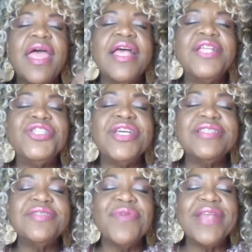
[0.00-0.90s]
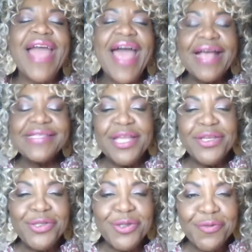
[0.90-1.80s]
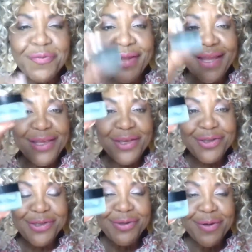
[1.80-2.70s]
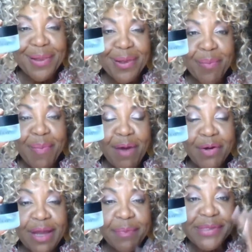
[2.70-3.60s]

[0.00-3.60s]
and just relax, and you just feel like you just took a little power nap.